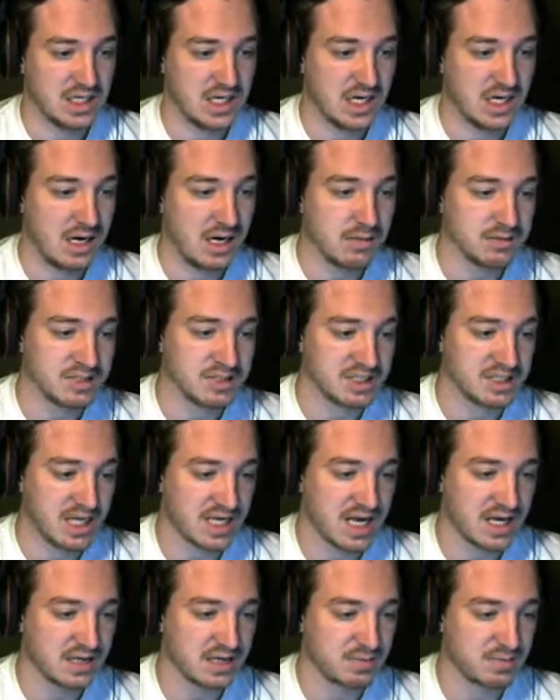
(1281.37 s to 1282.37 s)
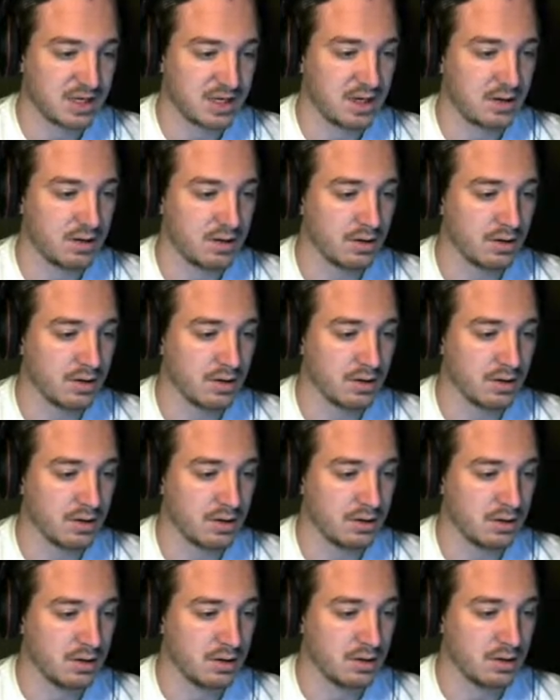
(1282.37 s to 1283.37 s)
I was attacked by it earlier.
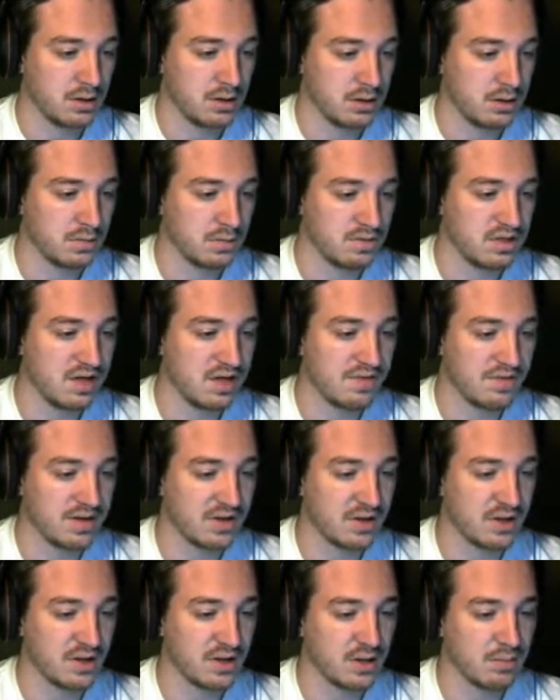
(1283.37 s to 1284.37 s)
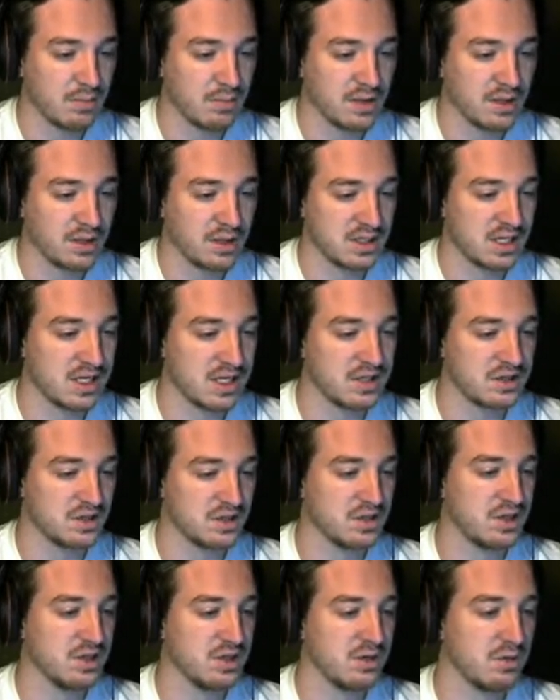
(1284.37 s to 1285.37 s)
You'd definitely be in danger
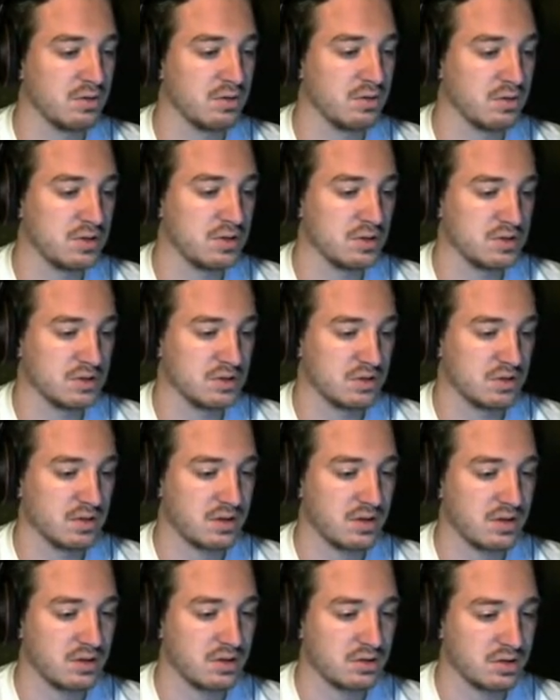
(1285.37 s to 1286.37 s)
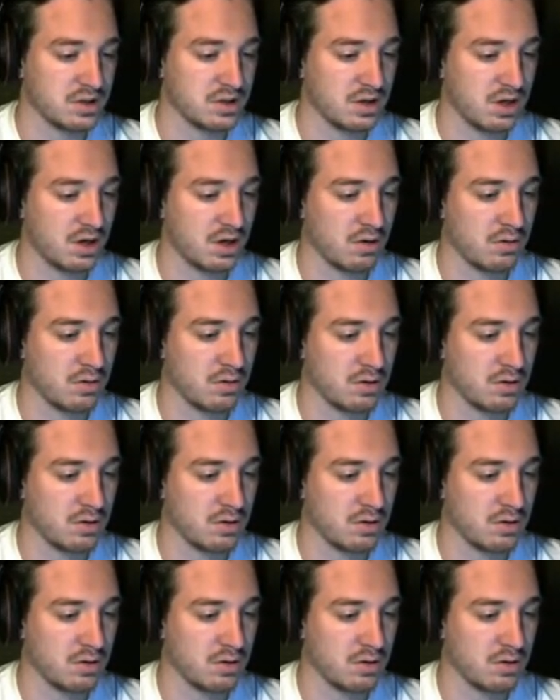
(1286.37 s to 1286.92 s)
too, so I think you should go.